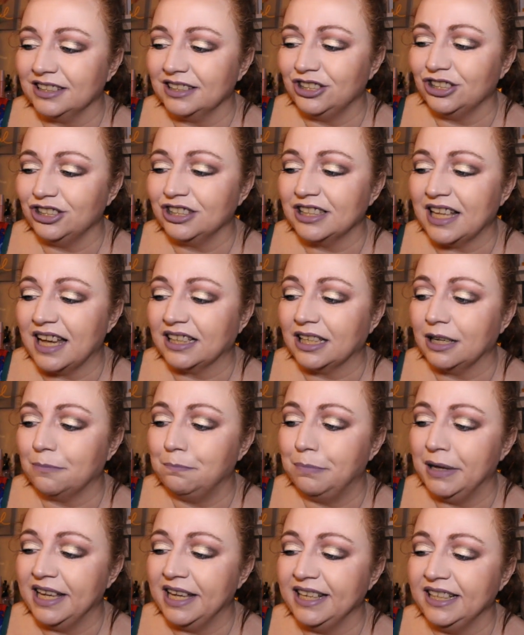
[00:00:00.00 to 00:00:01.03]
just like a
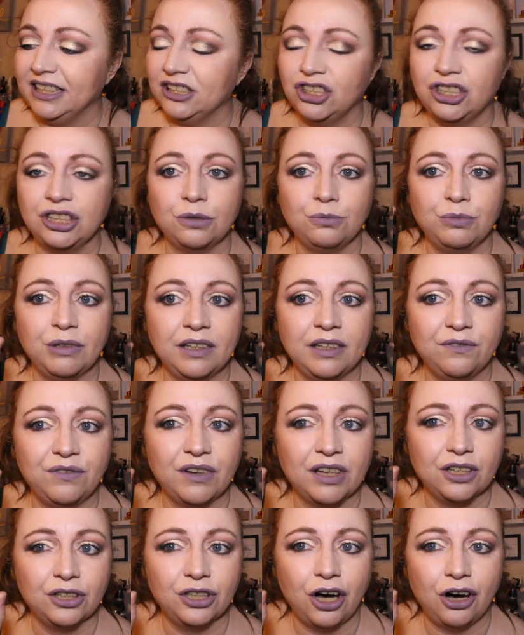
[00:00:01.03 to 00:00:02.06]
peach with
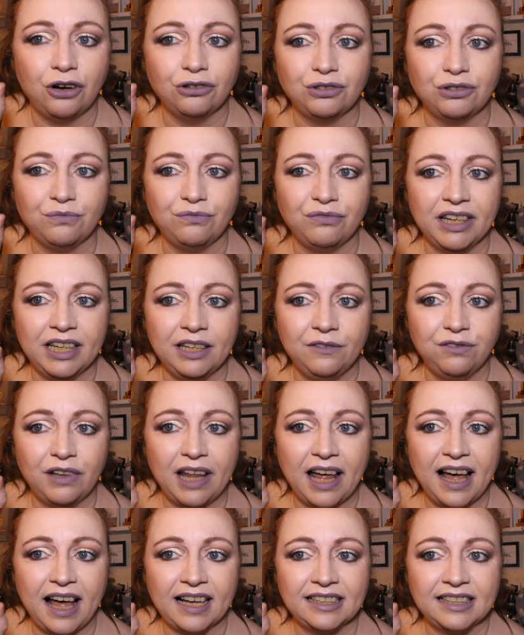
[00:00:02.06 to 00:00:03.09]
golden
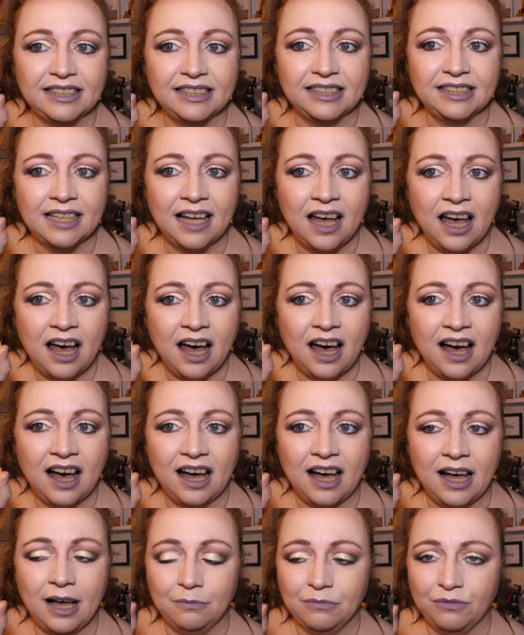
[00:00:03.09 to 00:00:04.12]
reflex
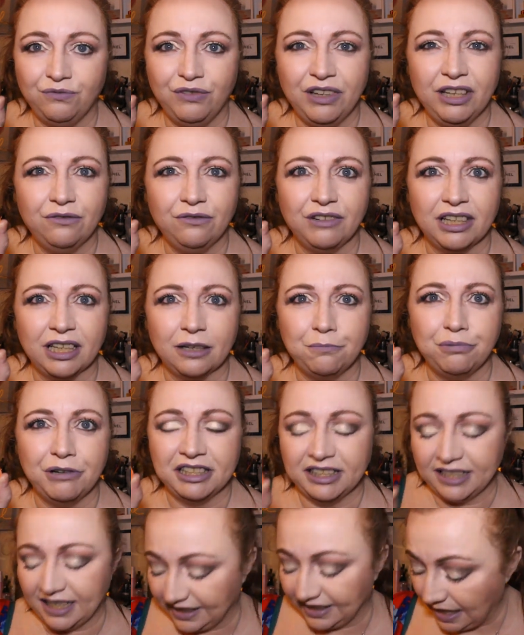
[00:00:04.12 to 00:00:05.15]
um, real real
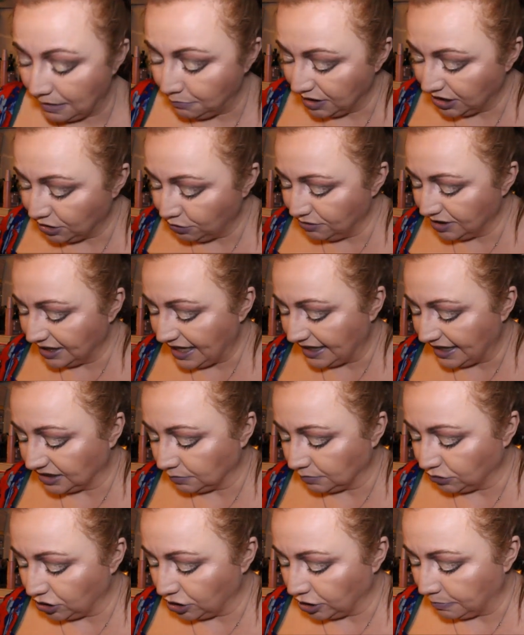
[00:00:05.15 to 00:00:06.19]
pretty let me go and get
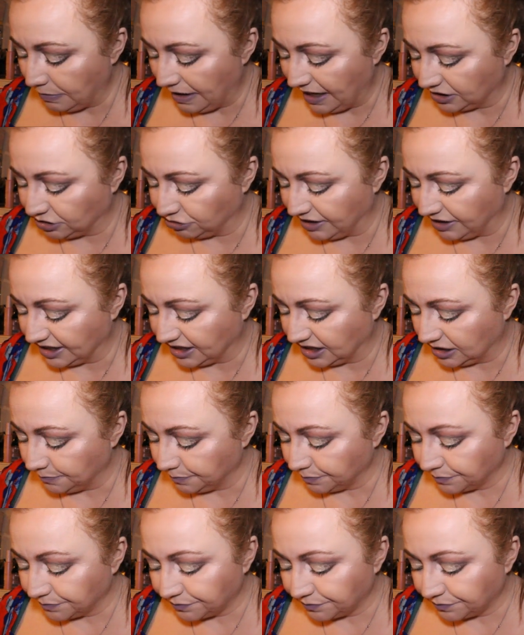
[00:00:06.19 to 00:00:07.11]
some new batteries